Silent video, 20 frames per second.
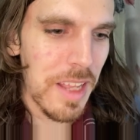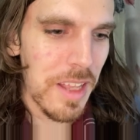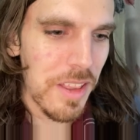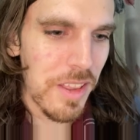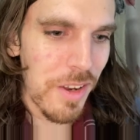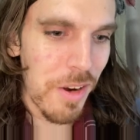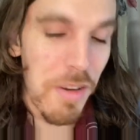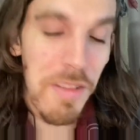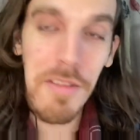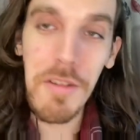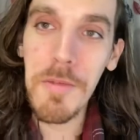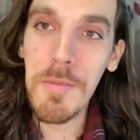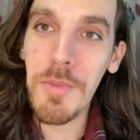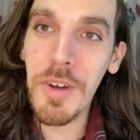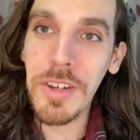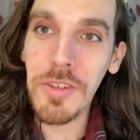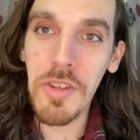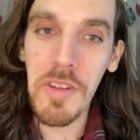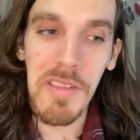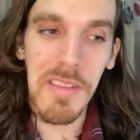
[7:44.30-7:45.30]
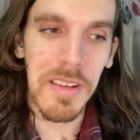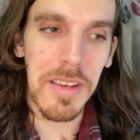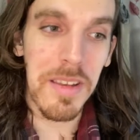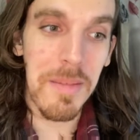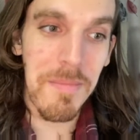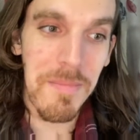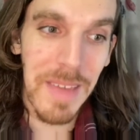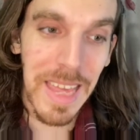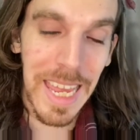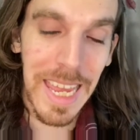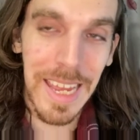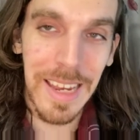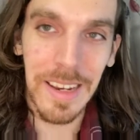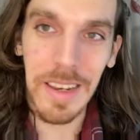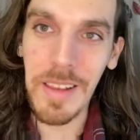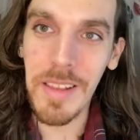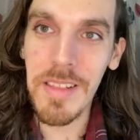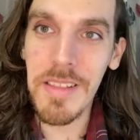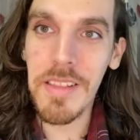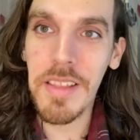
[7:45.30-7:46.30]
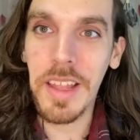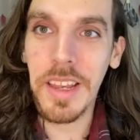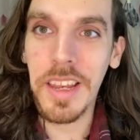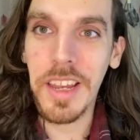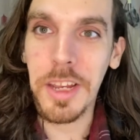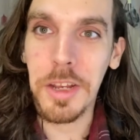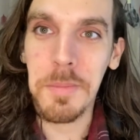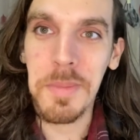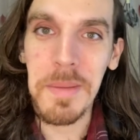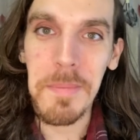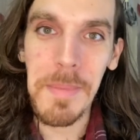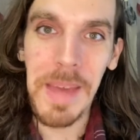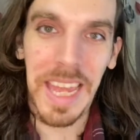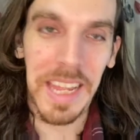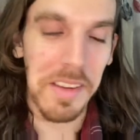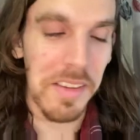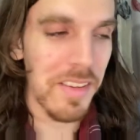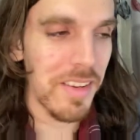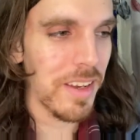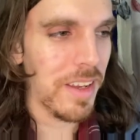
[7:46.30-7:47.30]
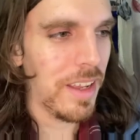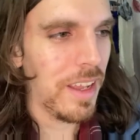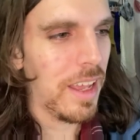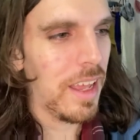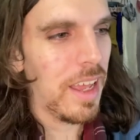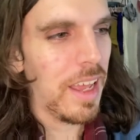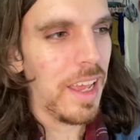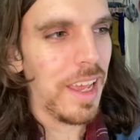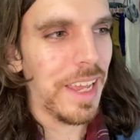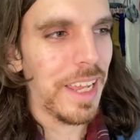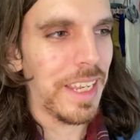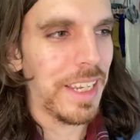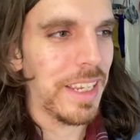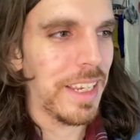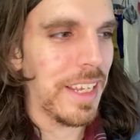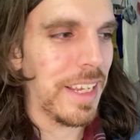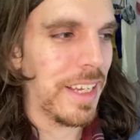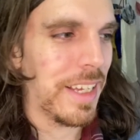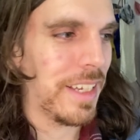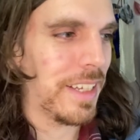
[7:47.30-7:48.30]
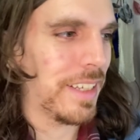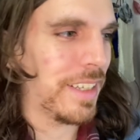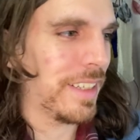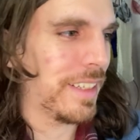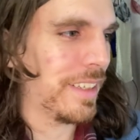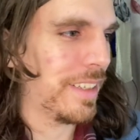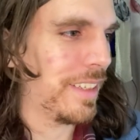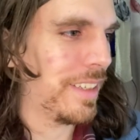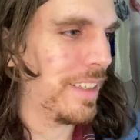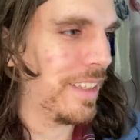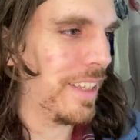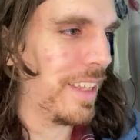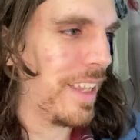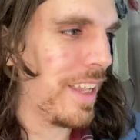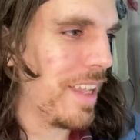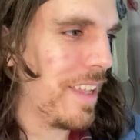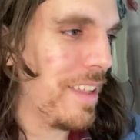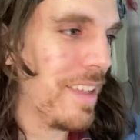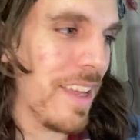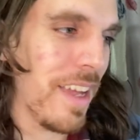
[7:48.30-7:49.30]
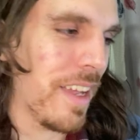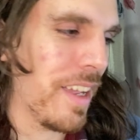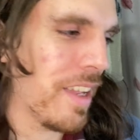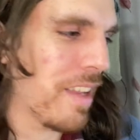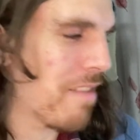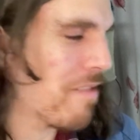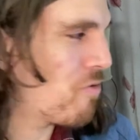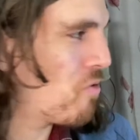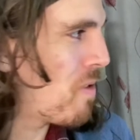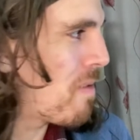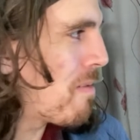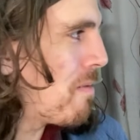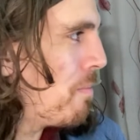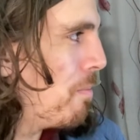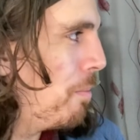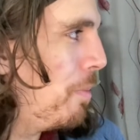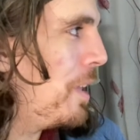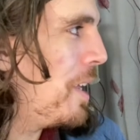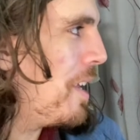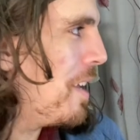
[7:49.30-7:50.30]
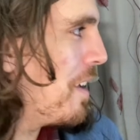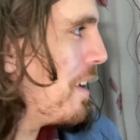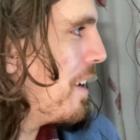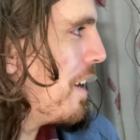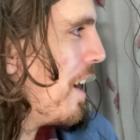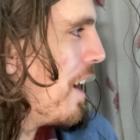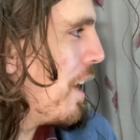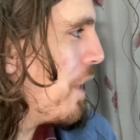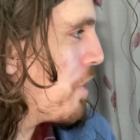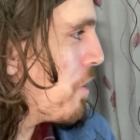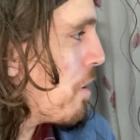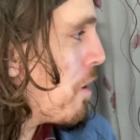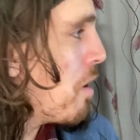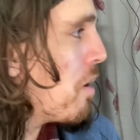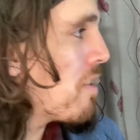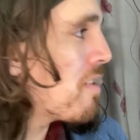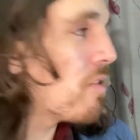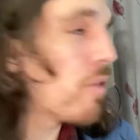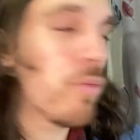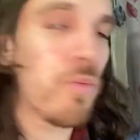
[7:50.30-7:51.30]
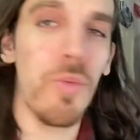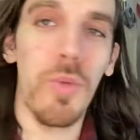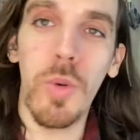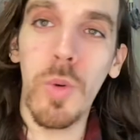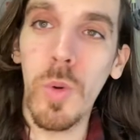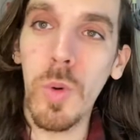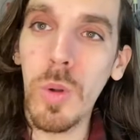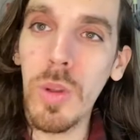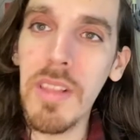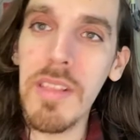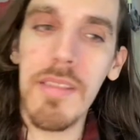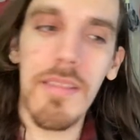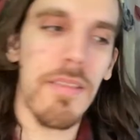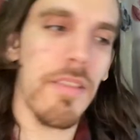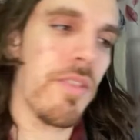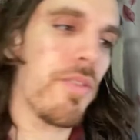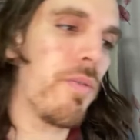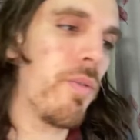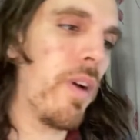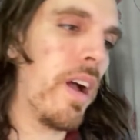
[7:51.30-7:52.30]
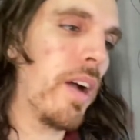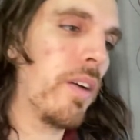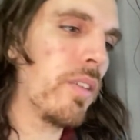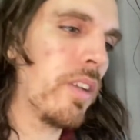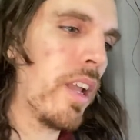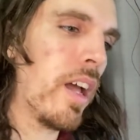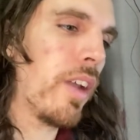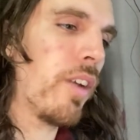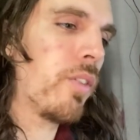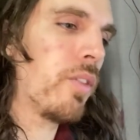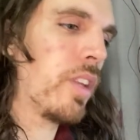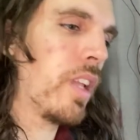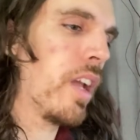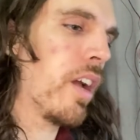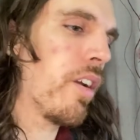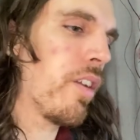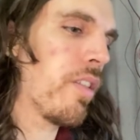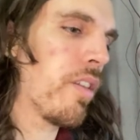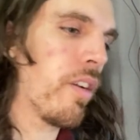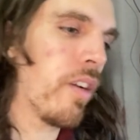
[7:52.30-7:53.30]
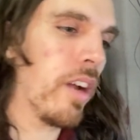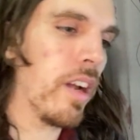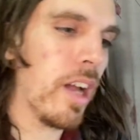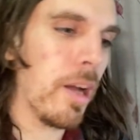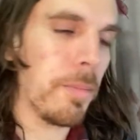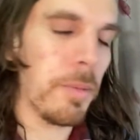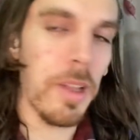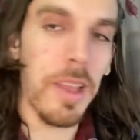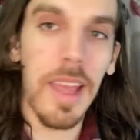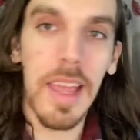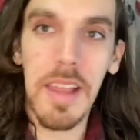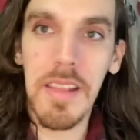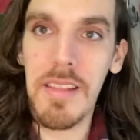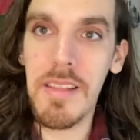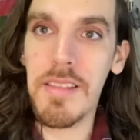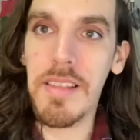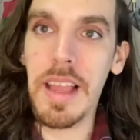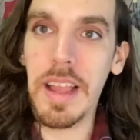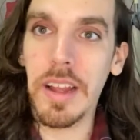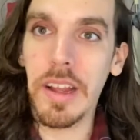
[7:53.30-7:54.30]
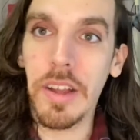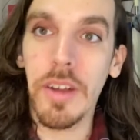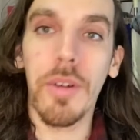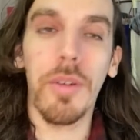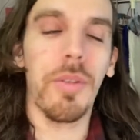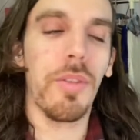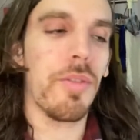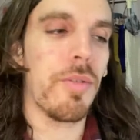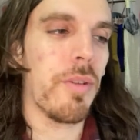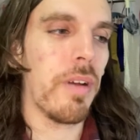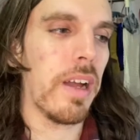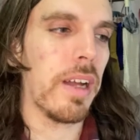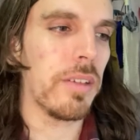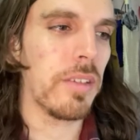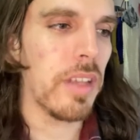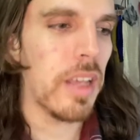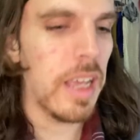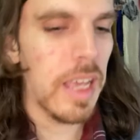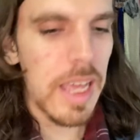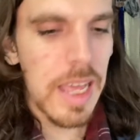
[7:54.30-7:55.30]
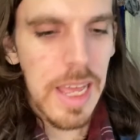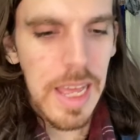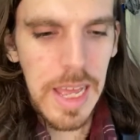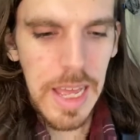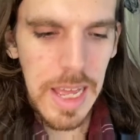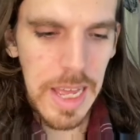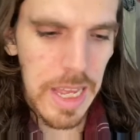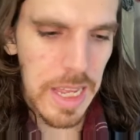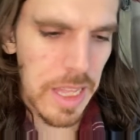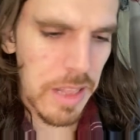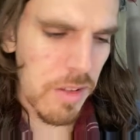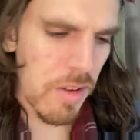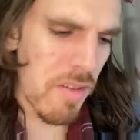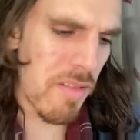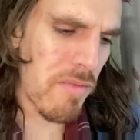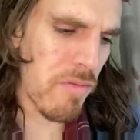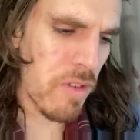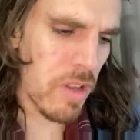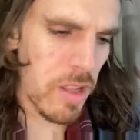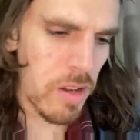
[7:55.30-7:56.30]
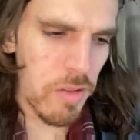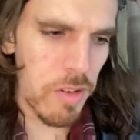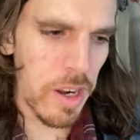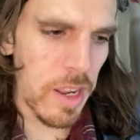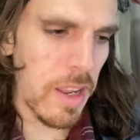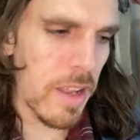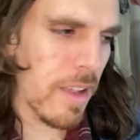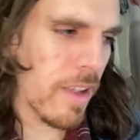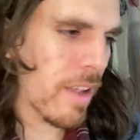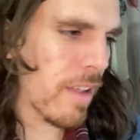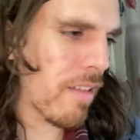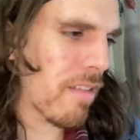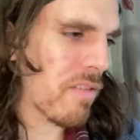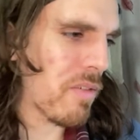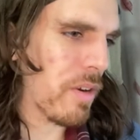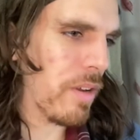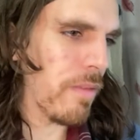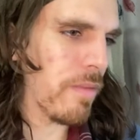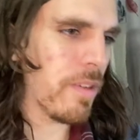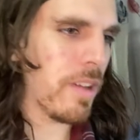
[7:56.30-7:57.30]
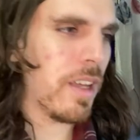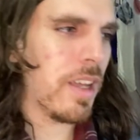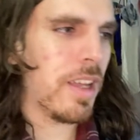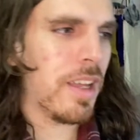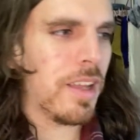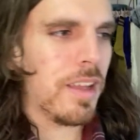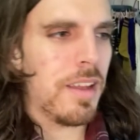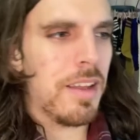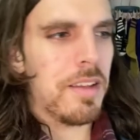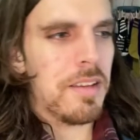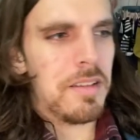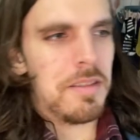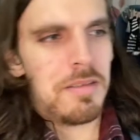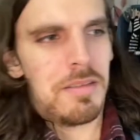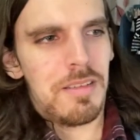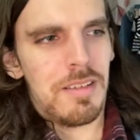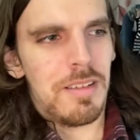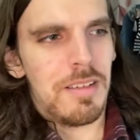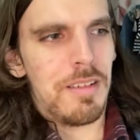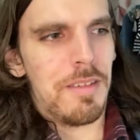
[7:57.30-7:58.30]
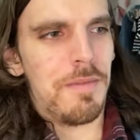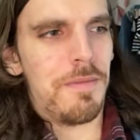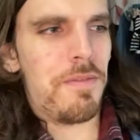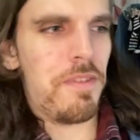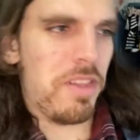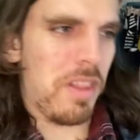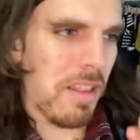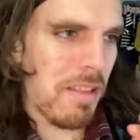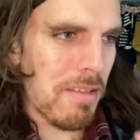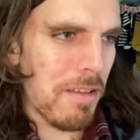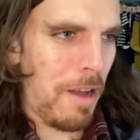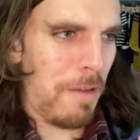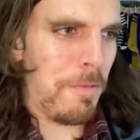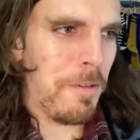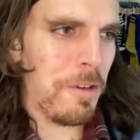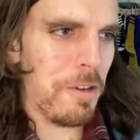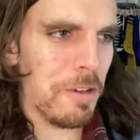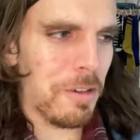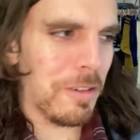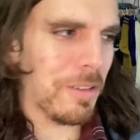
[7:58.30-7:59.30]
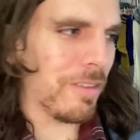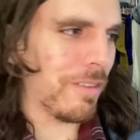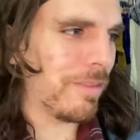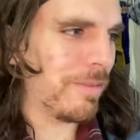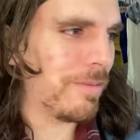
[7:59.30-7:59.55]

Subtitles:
there are certain pressures and demands that need to be met. And it's just bleak. There are also rules throughout. Not only are there a couple cases that go throughout, and there's really great sort of philosophical